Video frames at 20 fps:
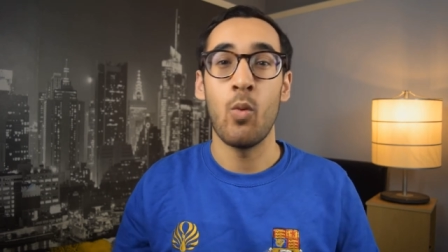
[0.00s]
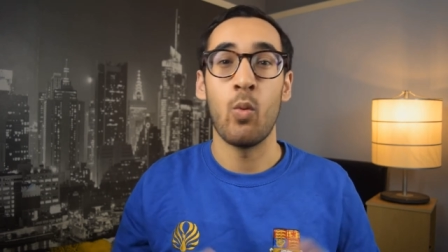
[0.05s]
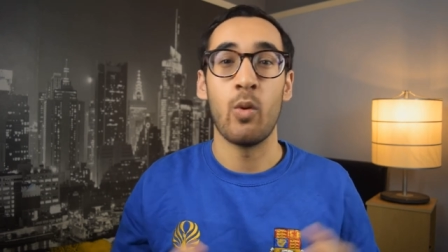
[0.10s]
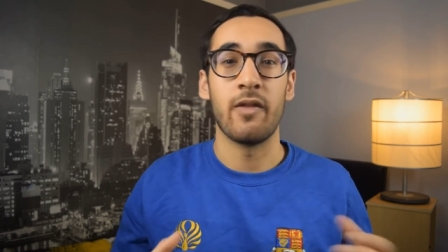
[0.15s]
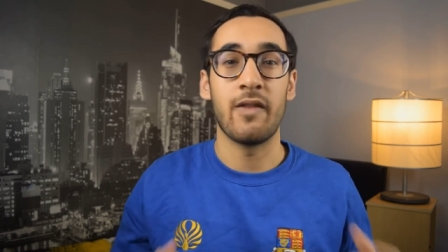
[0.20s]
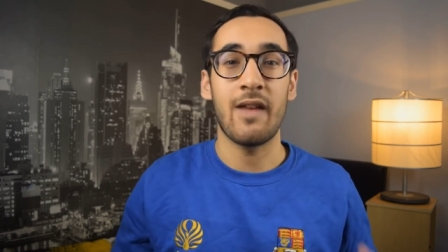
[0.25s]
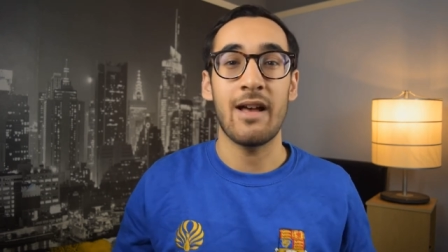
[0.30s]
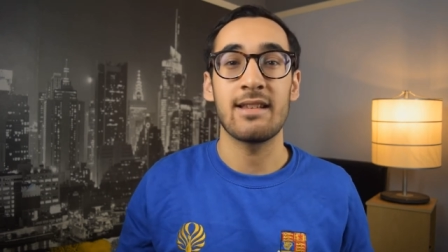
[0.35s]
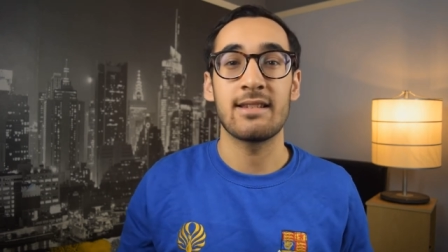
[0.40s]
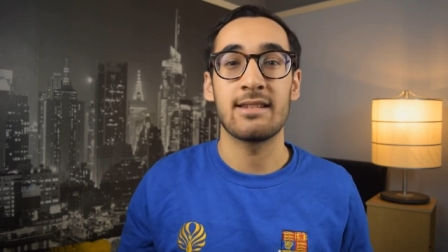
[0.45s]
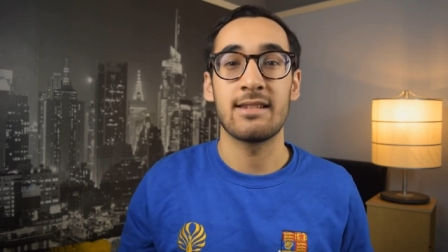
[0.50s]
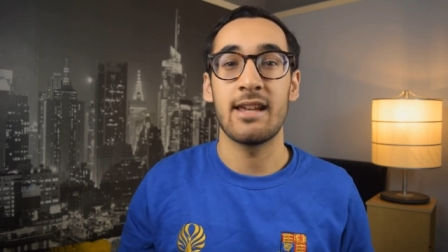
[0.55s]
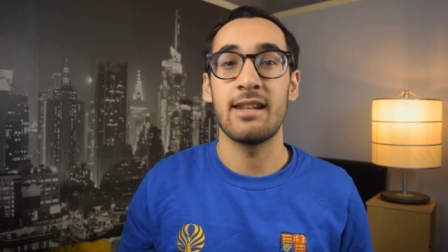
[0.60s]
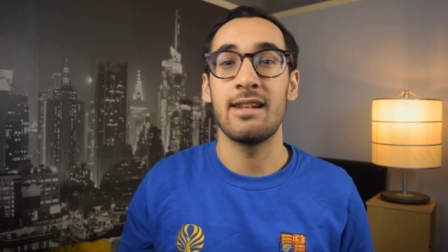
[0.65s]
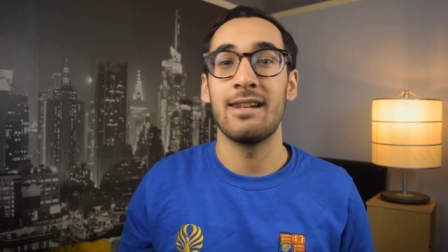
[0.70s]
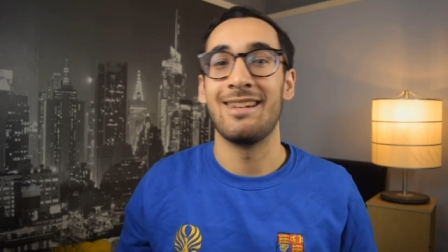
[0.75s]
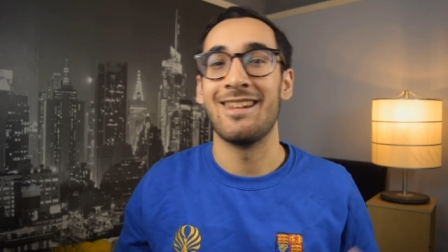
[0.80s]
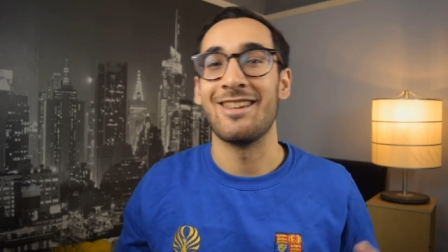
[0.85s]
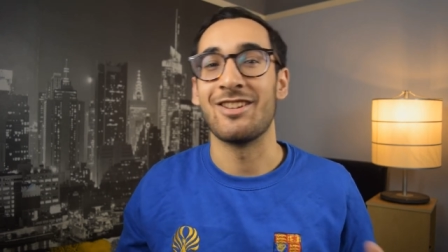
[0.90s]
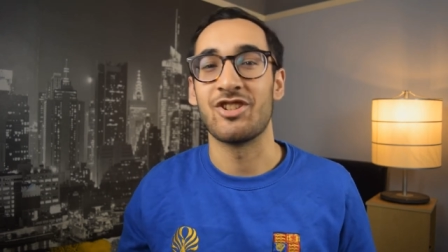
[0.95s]
With that
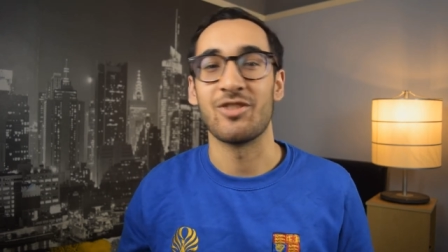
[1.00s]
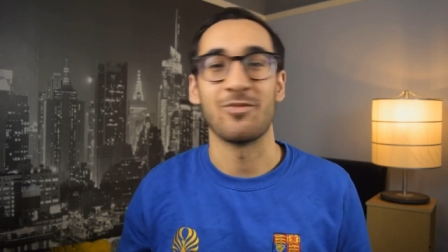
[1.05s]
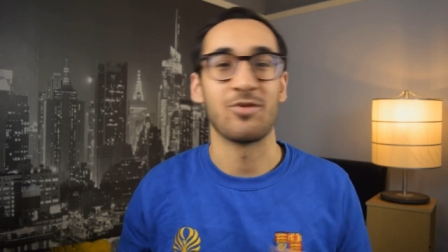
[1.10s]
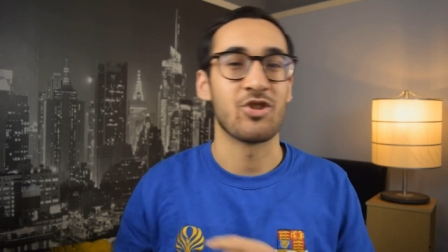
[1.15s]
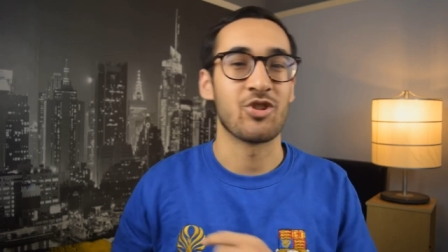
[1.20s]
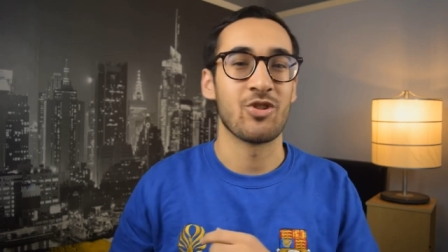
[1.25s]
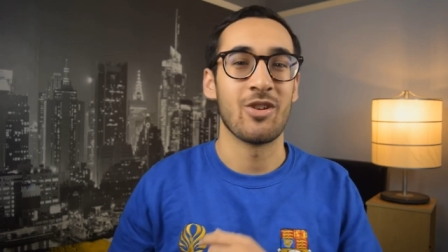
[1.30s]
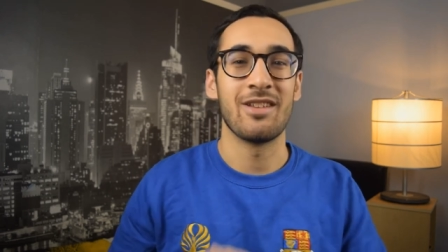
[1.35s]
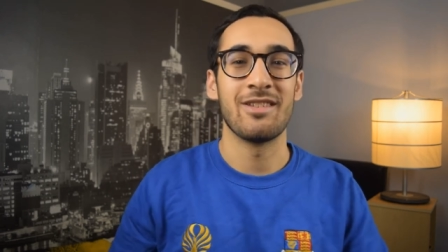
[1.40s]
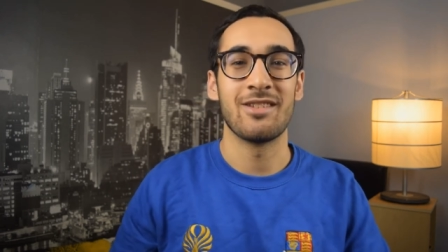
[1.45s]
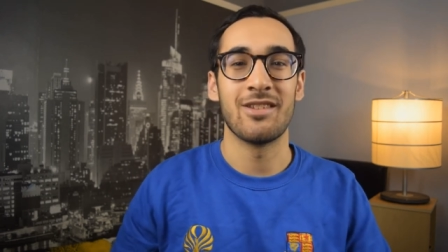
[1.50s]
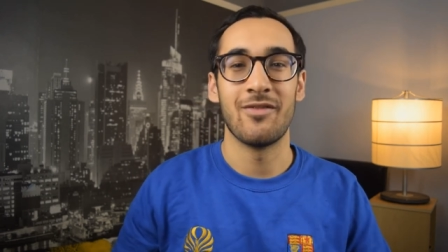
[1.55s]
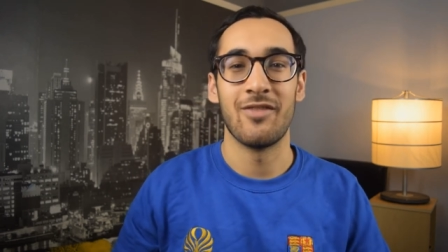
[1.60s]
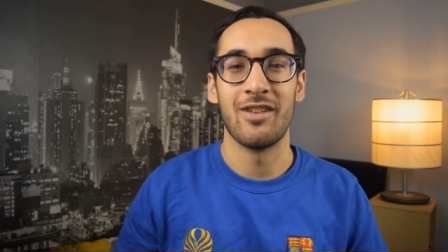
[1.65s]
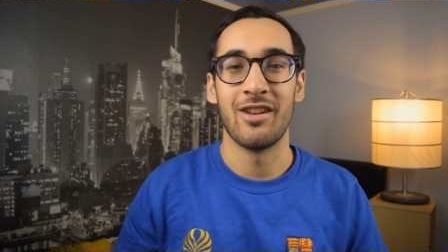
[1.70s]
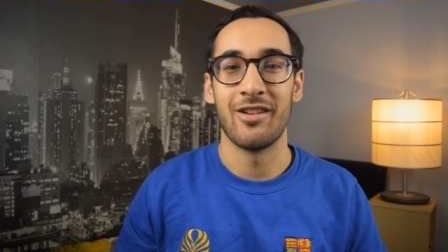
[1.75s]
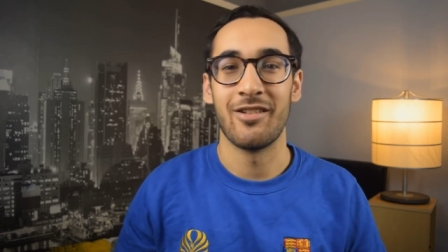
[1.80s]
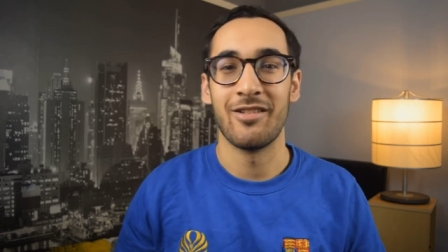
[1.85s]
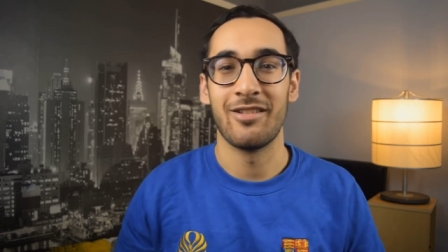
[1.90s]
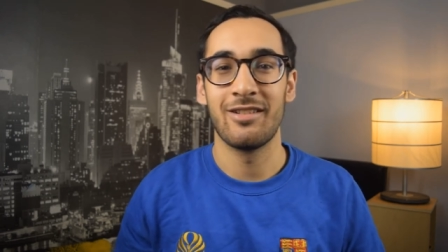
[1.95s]
said, let's jump straight into the
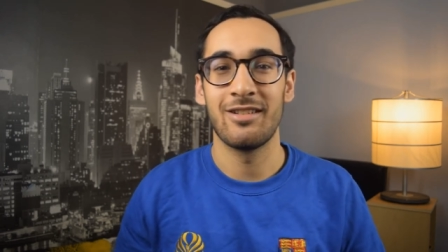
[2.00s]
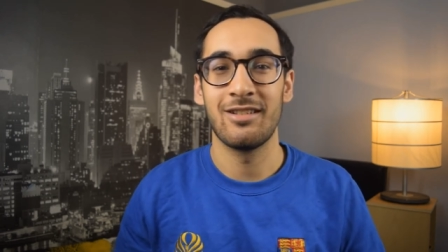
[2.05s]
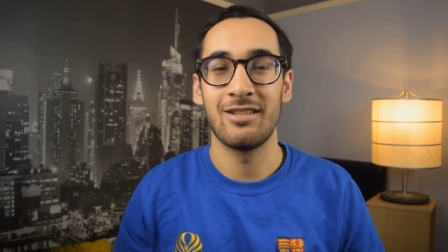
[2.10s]
video.